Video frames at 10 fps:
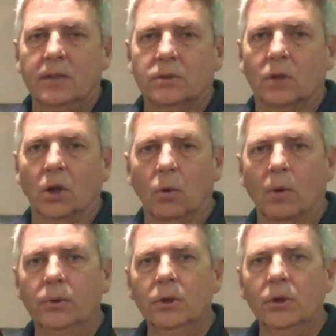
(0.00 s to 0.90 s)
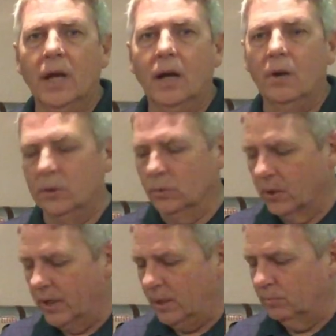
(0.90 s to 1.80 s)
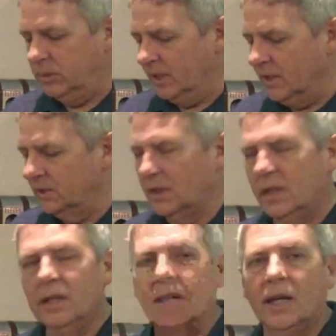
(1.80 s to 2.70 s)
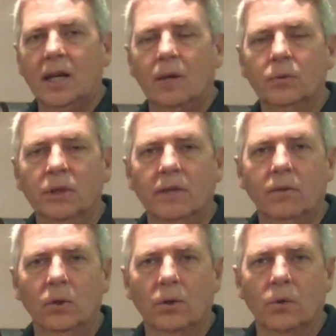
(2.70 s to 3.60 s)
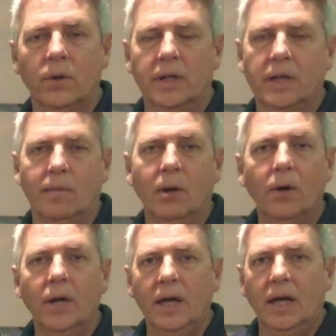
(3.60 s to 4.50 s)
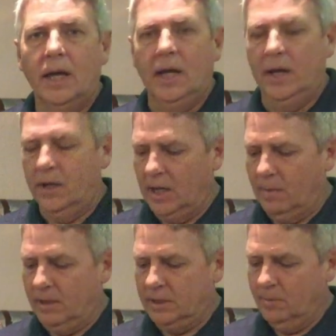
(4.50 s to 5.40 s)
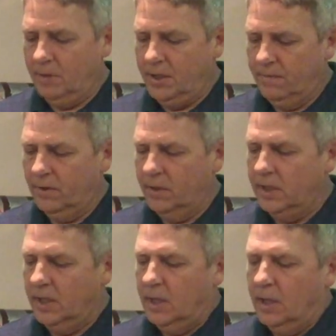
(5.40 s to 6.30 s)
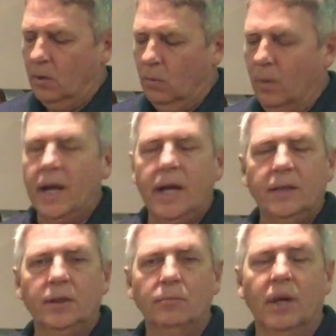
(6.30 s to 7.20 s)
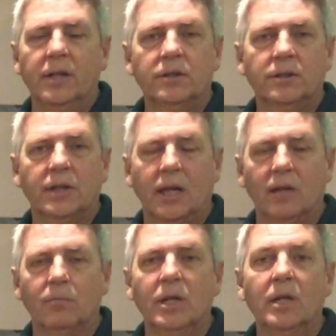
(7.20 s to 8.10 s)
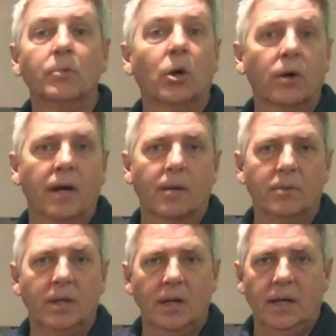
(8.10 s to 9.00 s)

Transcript: So what we'll do now is we'll go ahead and plug this in, and we'll give you a quick demo and talk about some of the different ways these buttons can be programmed.